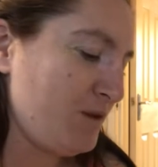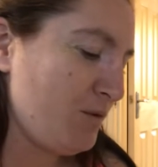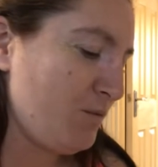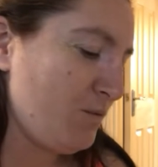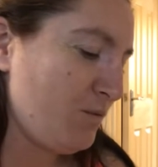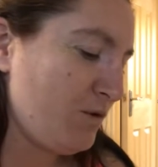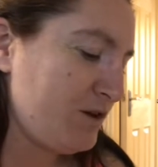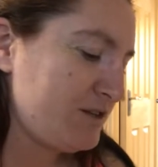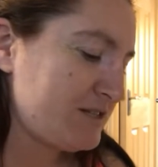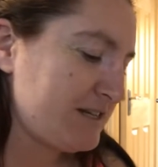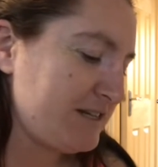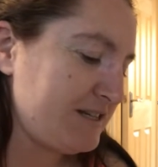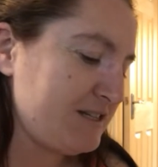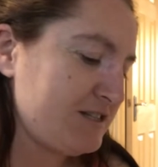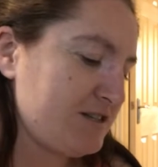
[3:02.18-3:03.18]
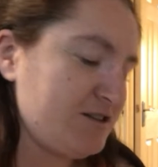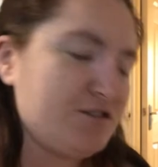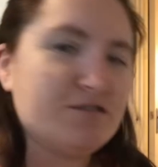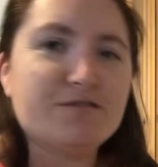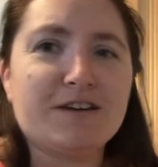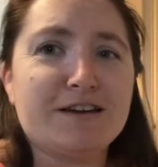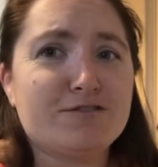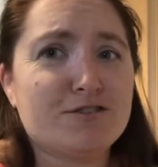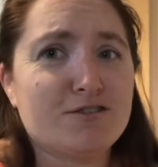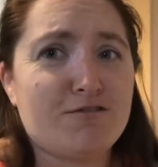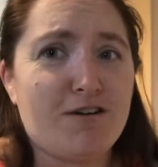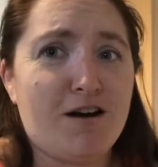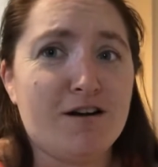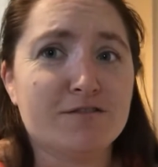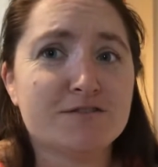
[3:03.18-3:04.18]
What is your favourite
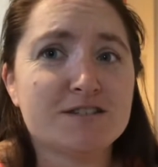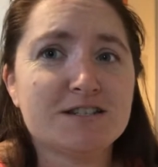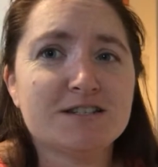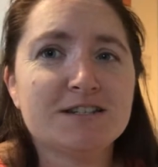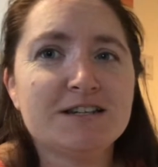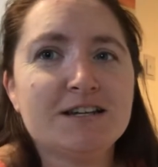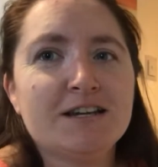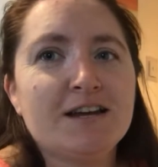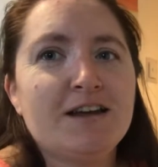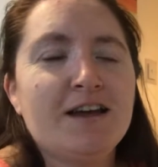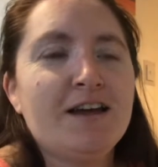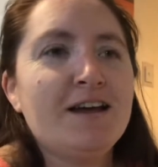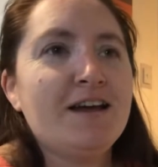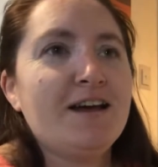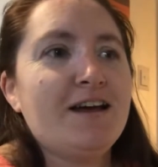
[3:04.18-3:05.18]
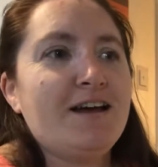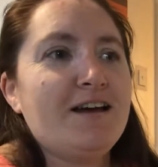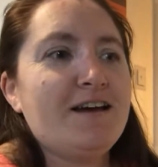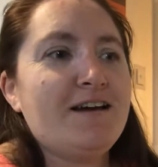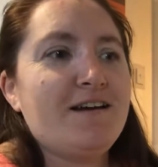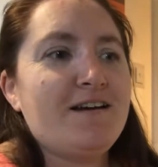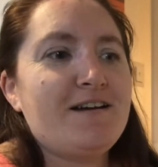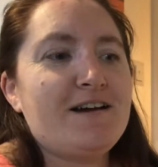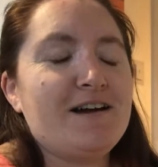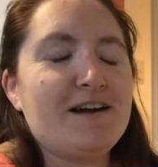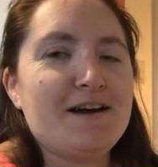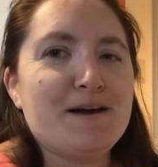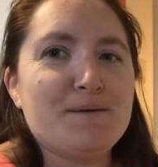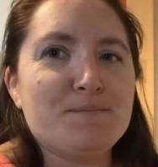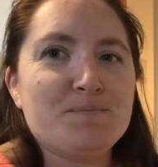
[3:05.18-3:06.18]
craft?
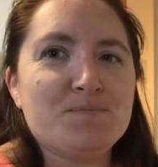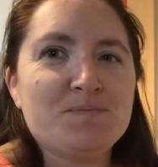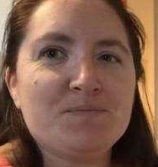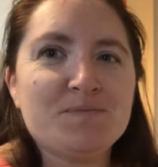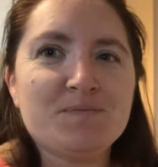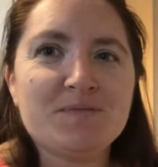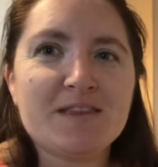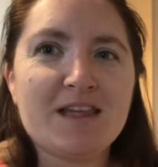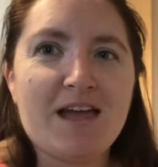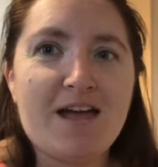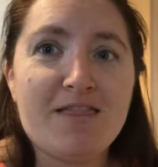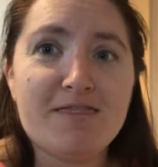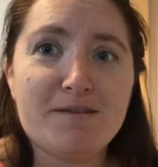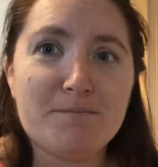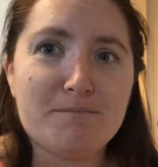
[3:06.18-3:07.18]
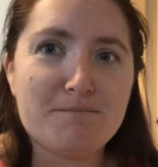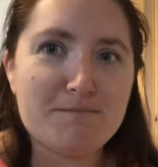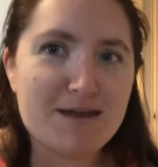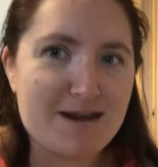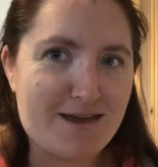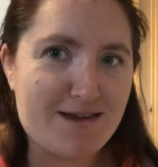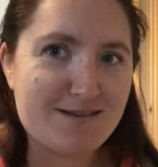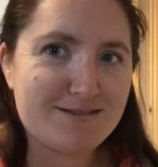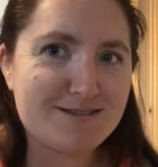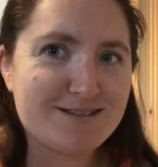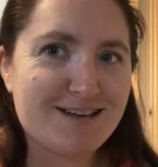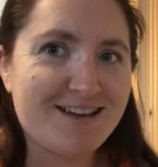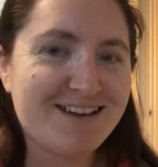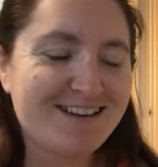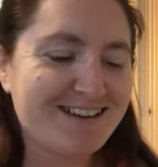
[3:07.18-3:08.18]
At the minute
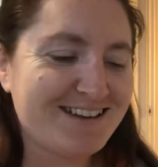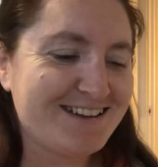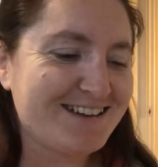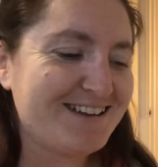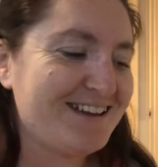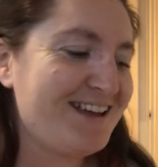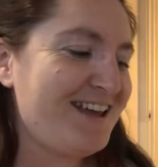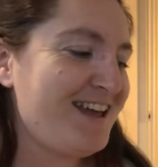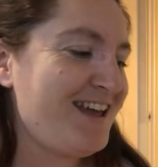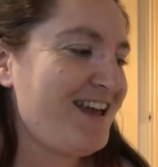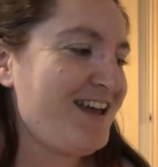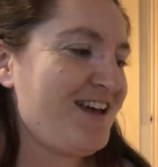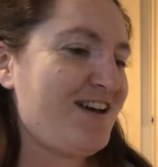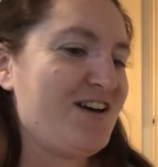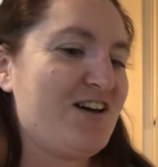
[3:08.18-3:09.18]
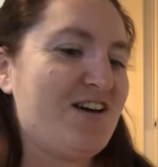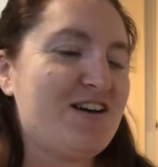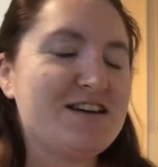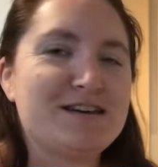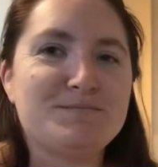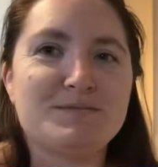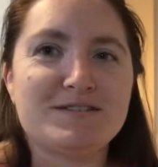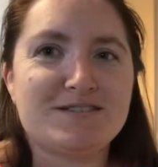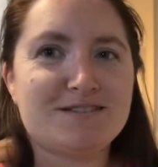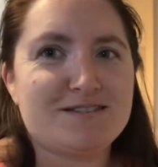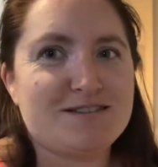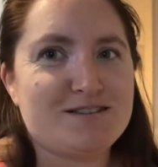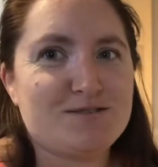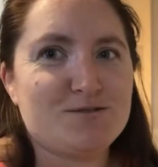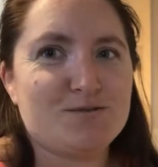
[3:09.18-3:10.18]
I'm
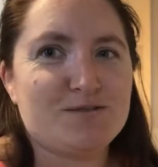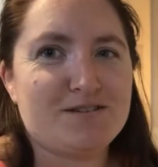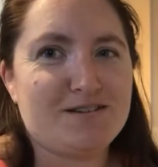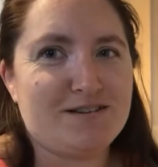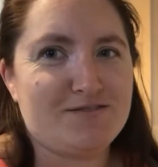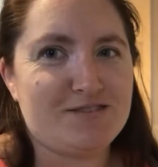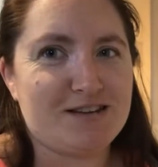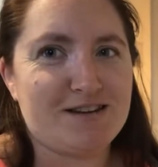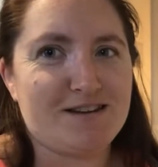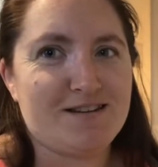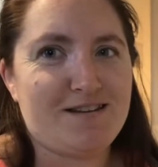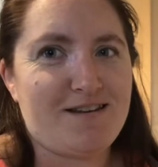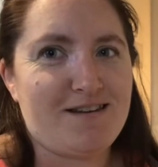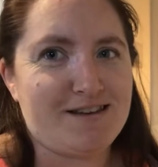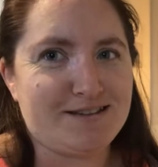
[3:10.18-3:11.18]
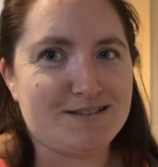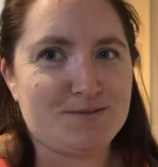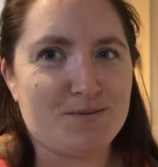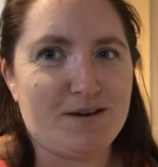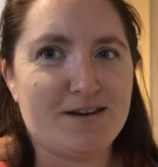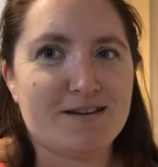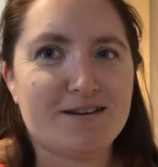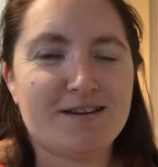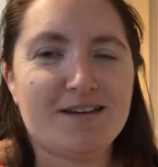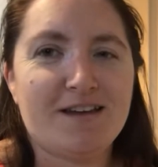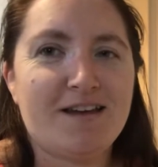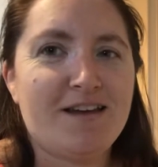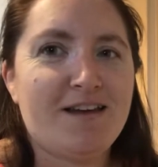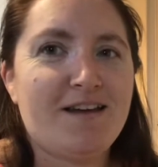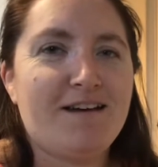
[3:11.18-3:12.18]
still loving lace work.
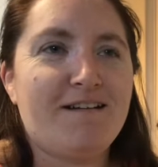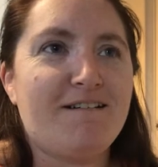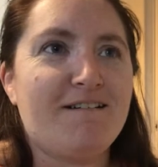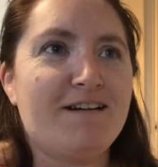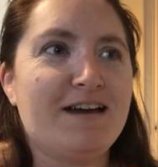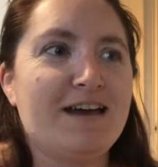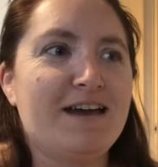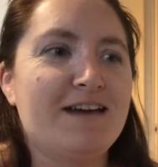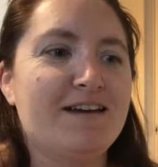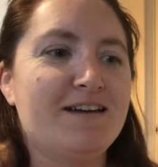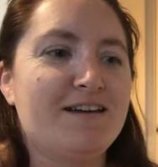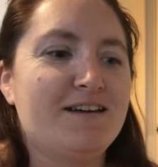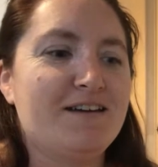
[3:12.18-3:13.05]
I'm